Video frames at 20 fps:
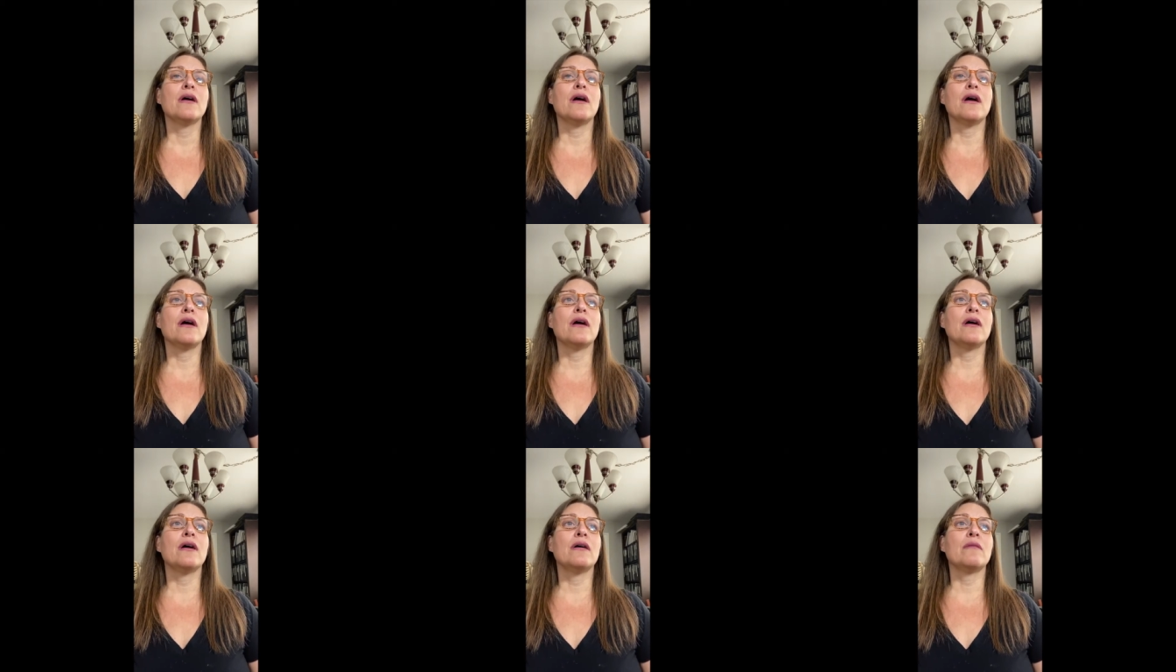
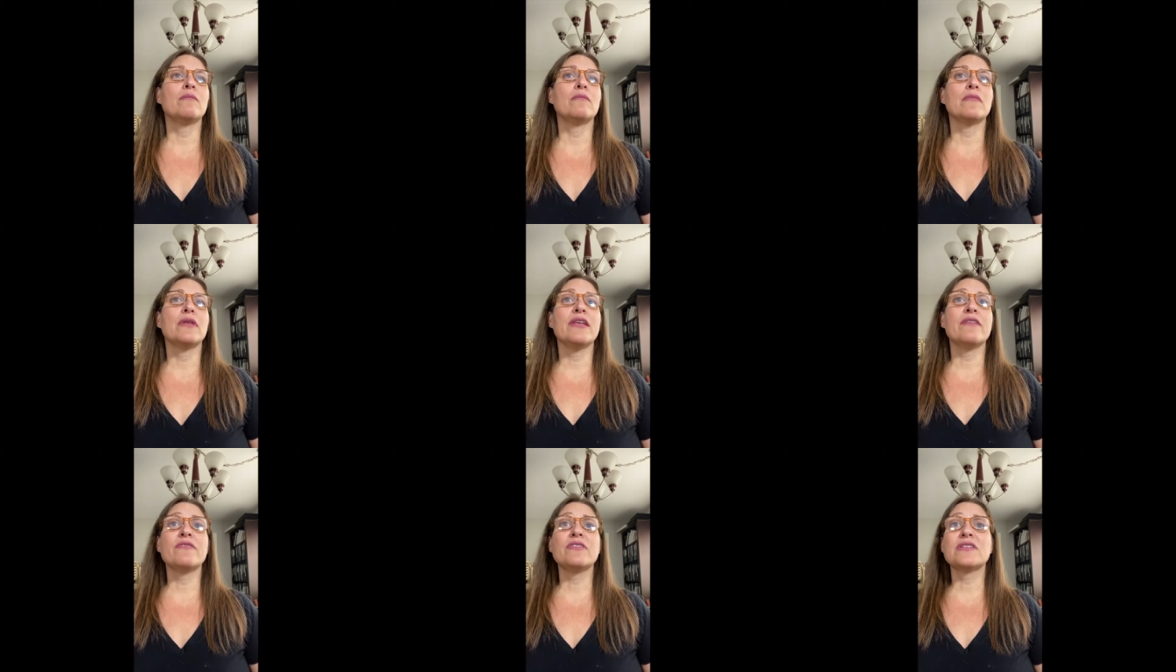Um,
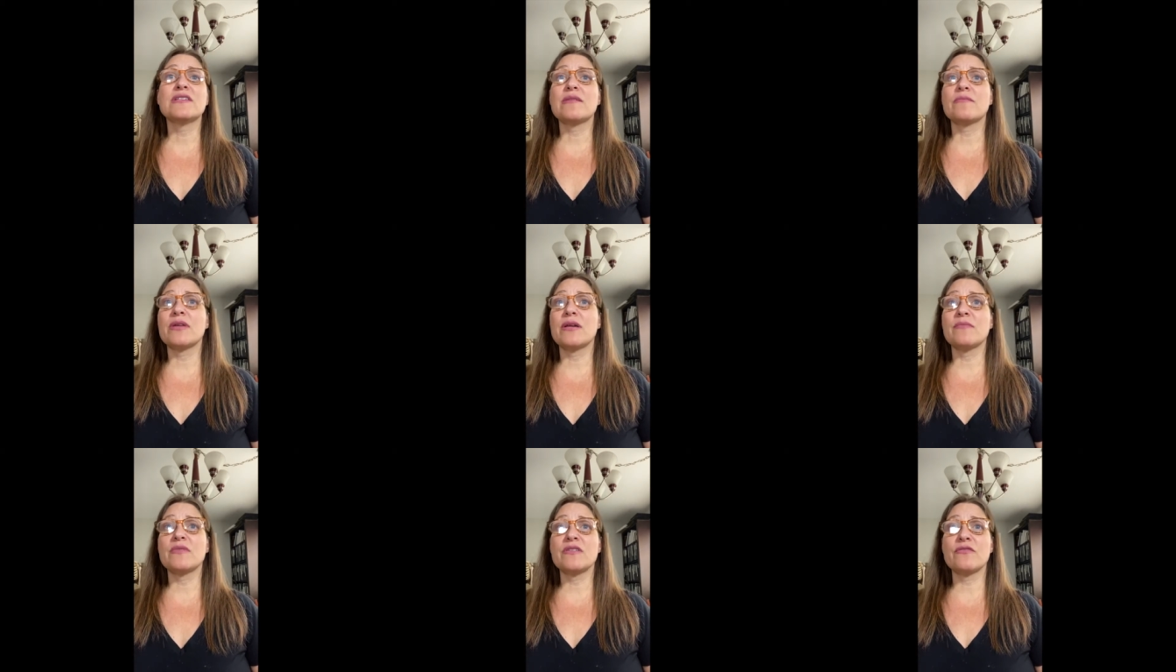even
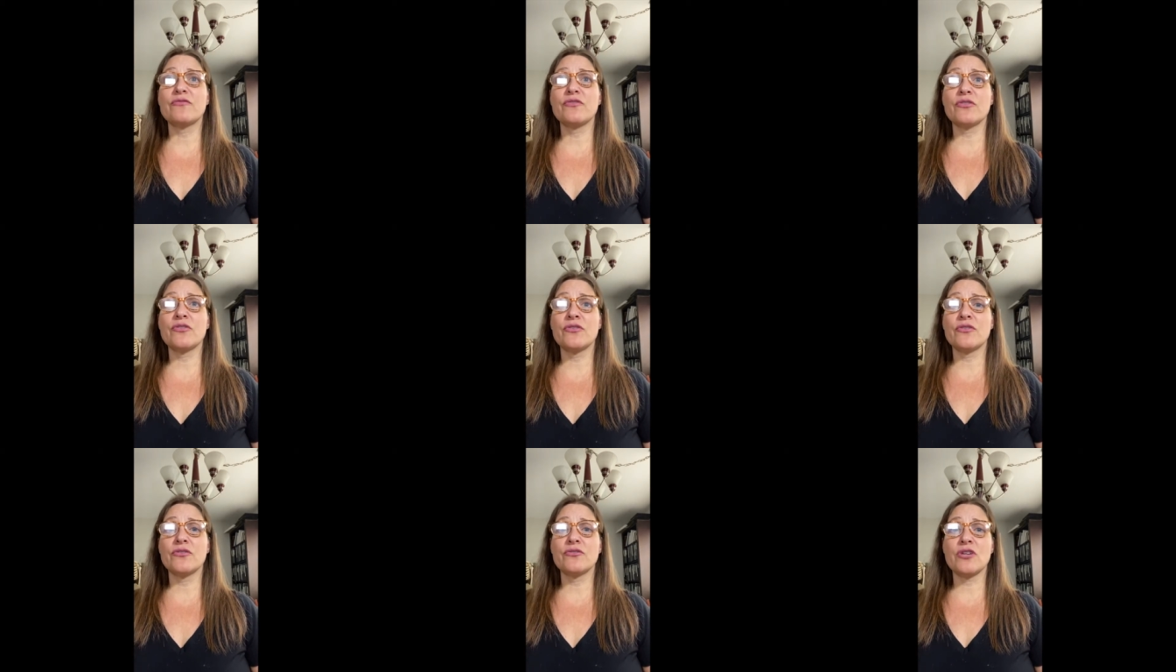sometimes if
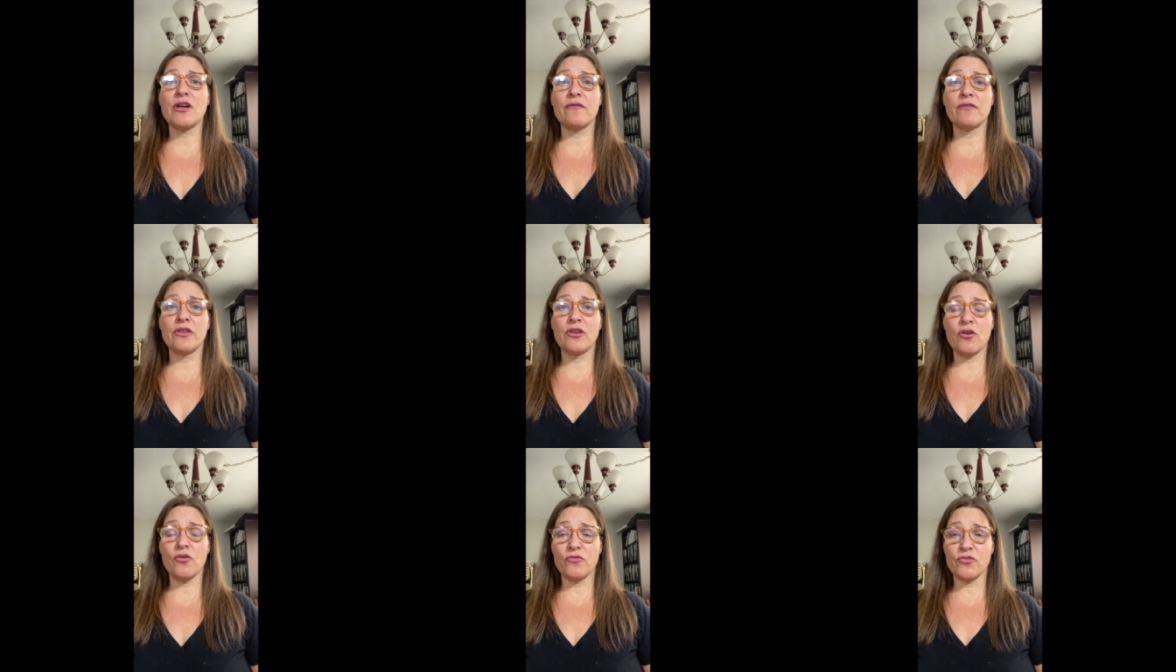you're
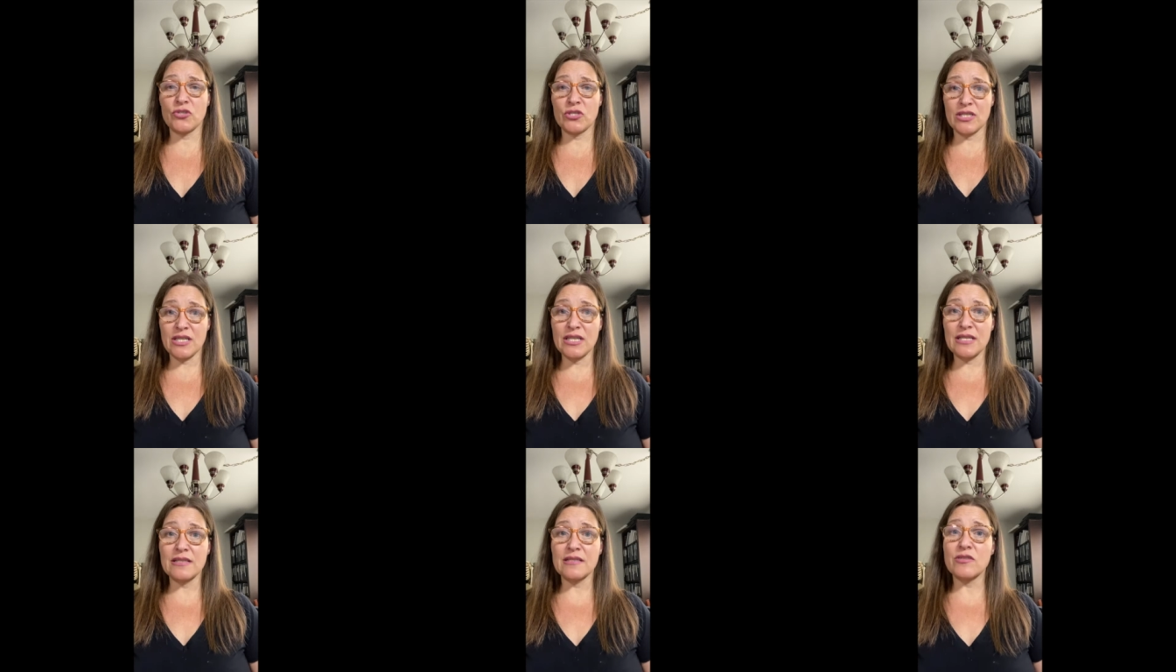traveling
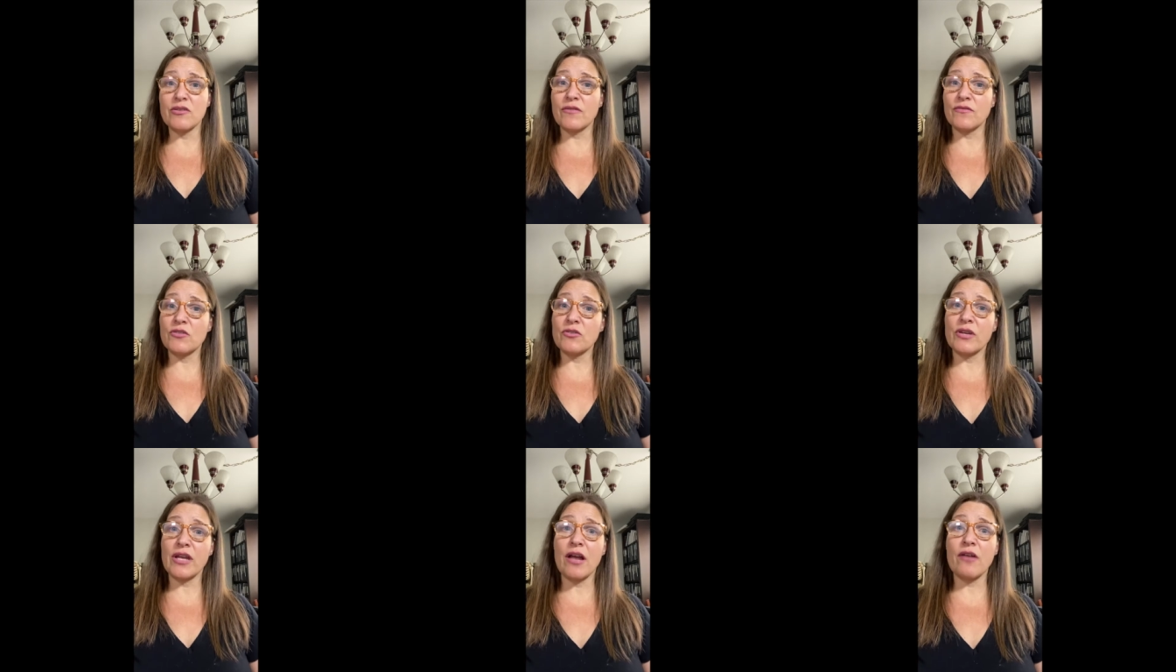overseas, you have
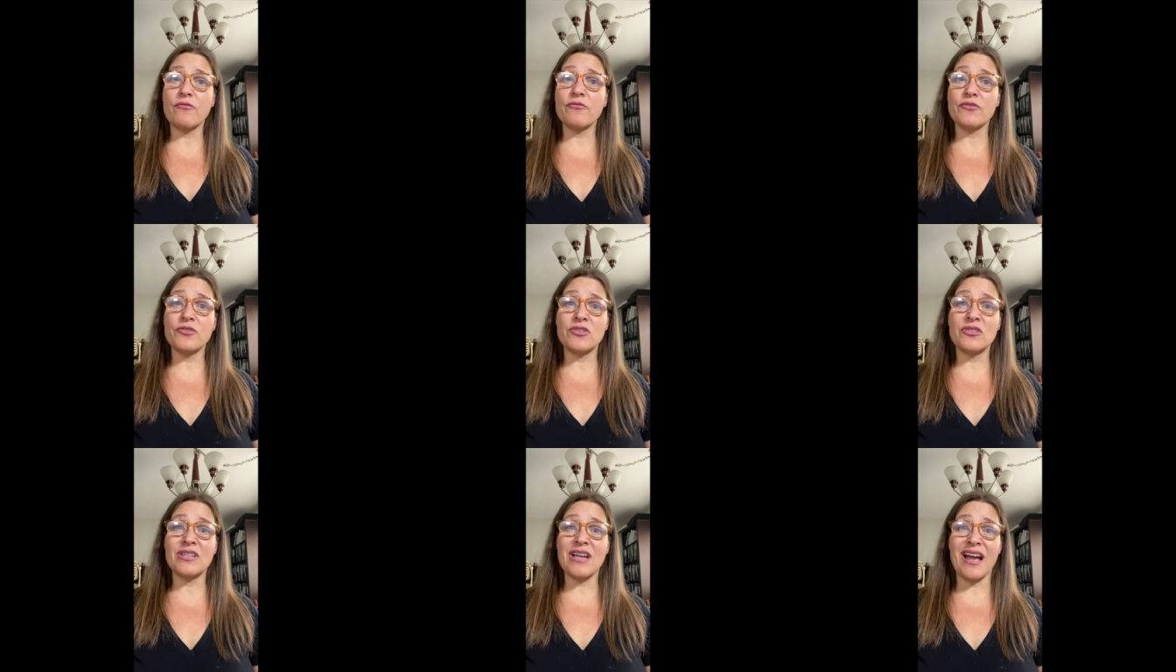to account
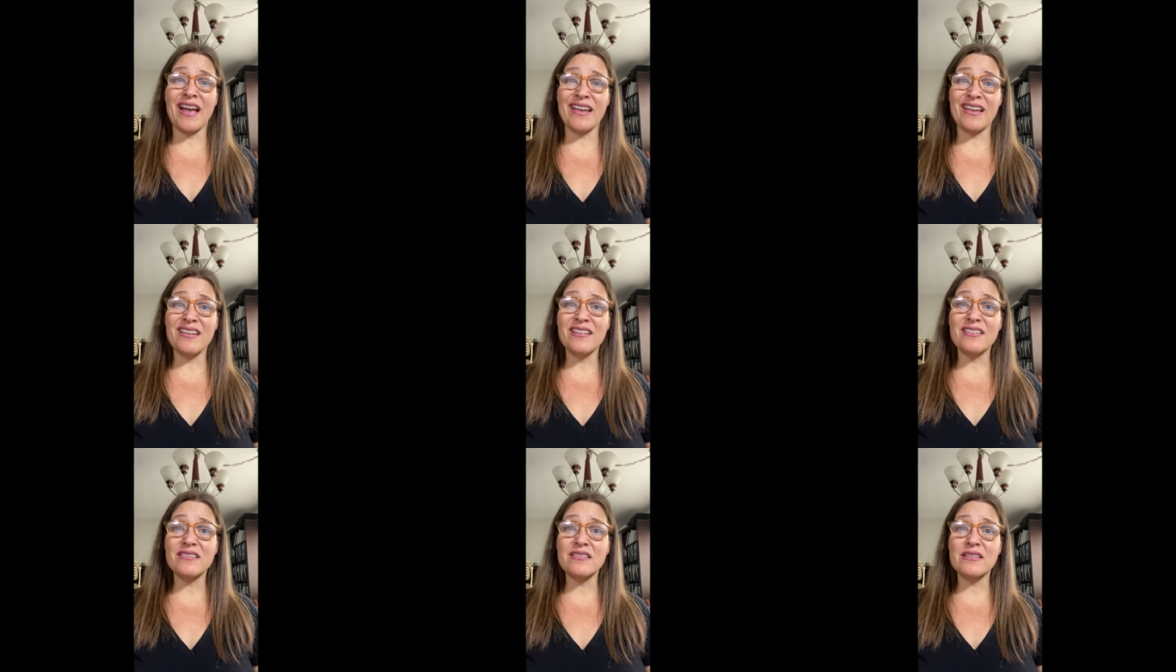for
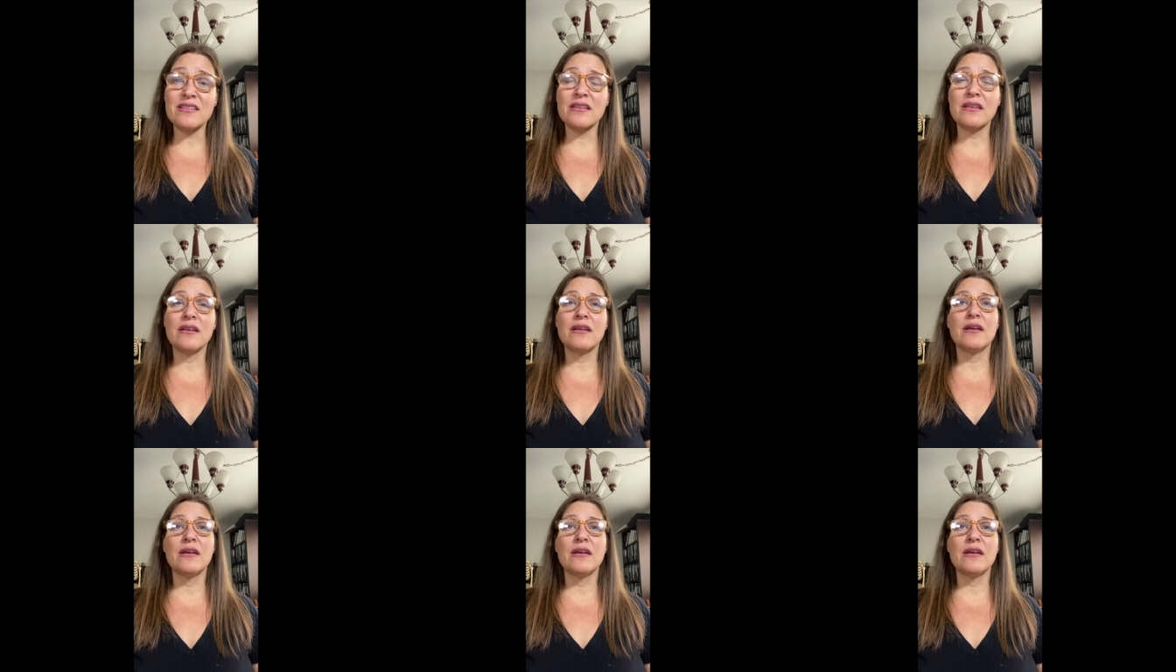diet,